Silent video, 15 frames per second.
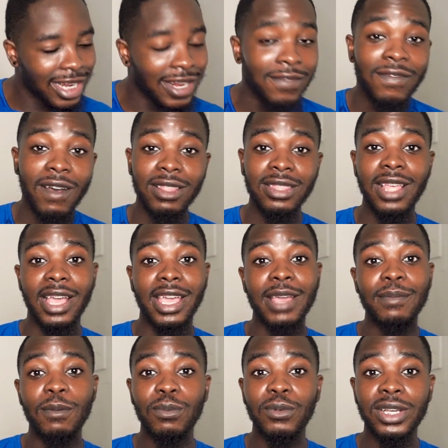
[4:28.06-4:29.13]
And then finally I
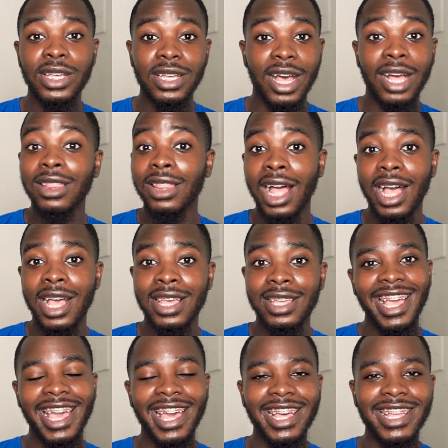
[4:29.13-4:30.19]
came up with a lie.
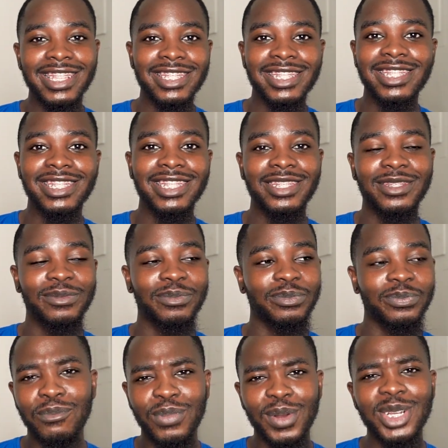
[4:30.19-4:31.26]
And
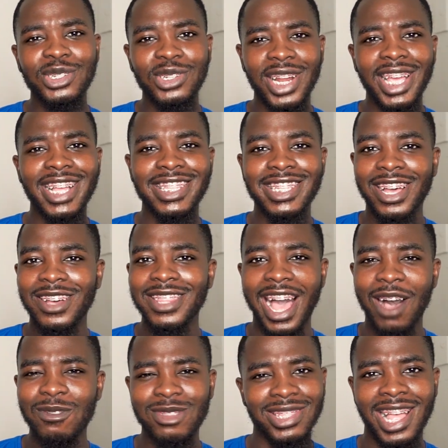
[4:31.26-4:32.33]
I'm pretty sure they could tell that
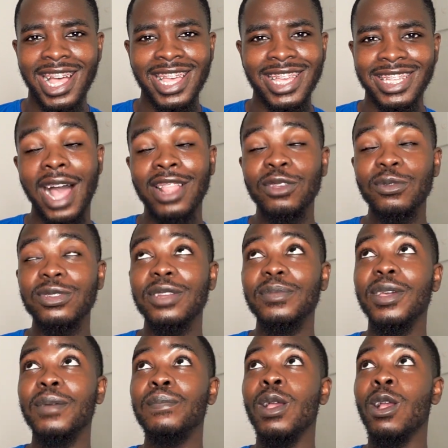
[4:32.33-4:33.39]
I was lying. I knew it was gonna
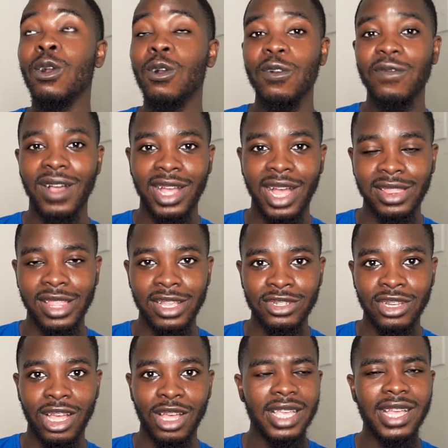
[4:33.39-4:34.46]
be a miracle if I got that job.